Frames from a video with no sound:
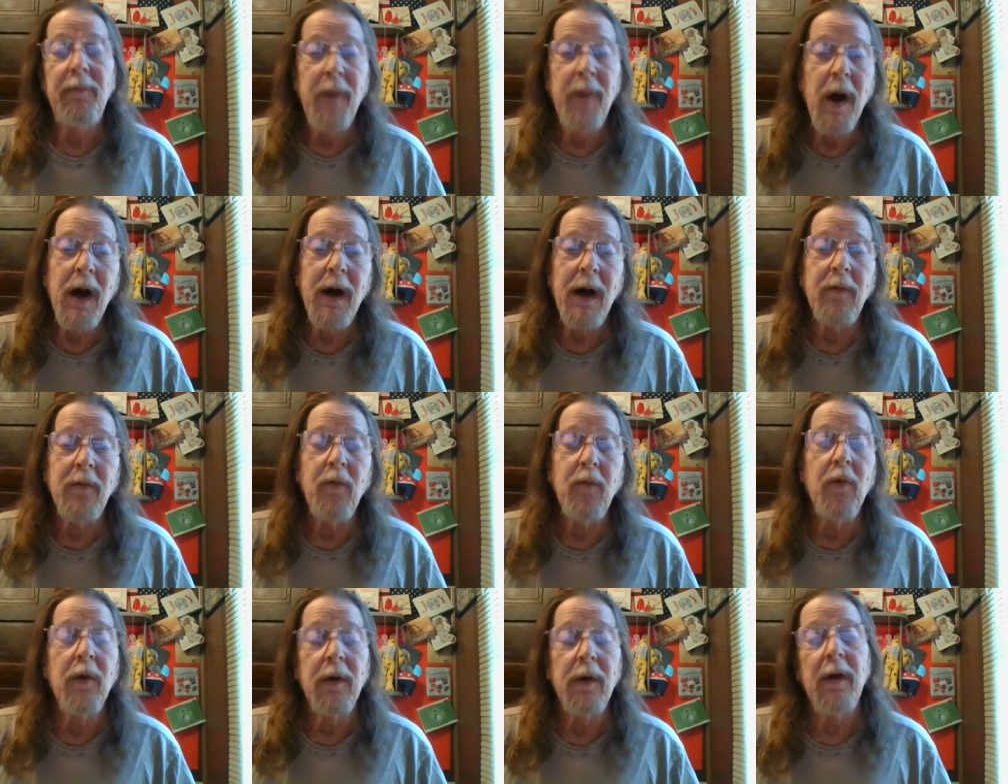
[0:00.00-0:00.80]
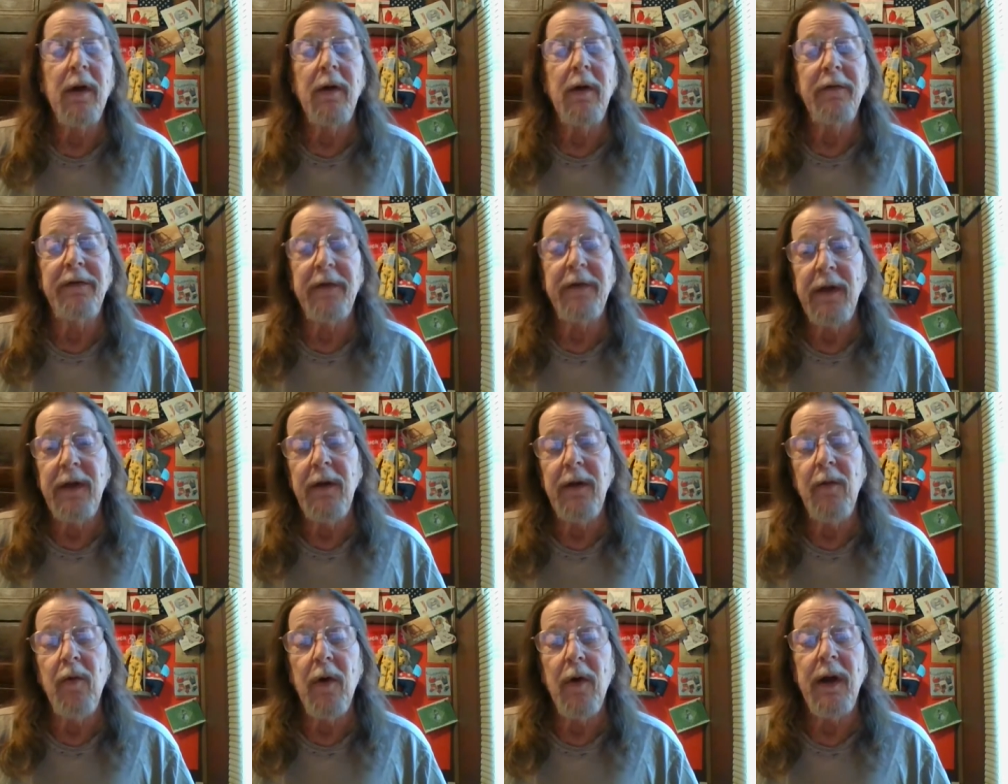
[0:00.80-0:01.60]
But we're going to
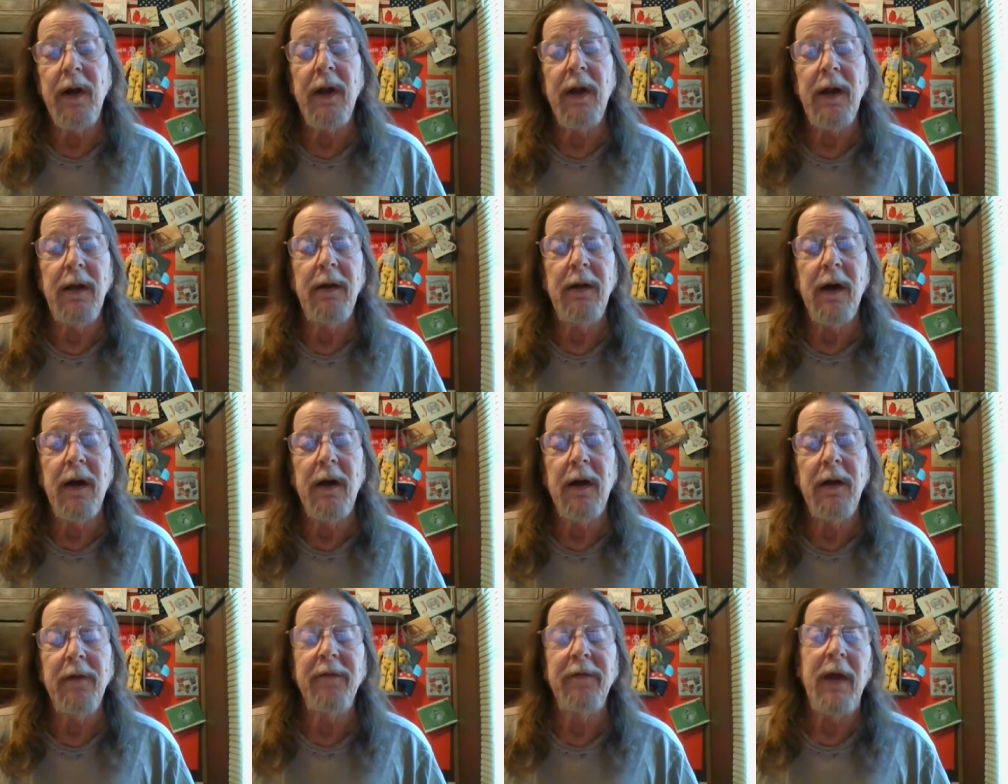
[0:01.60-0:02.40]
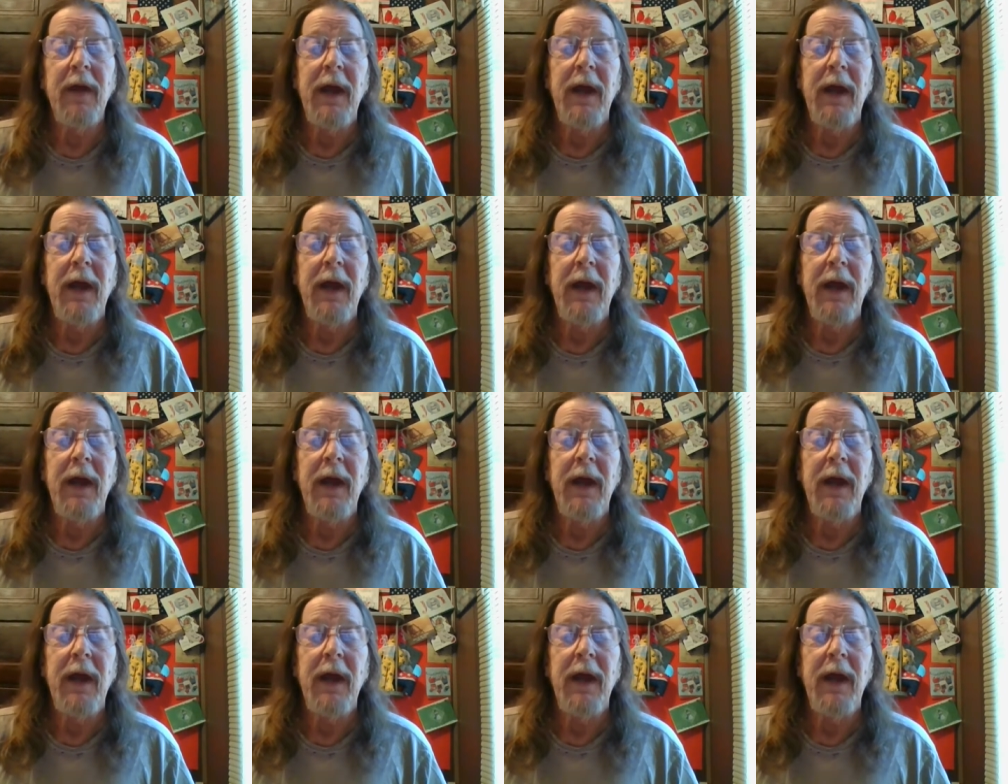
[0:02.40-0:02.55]
see what he does.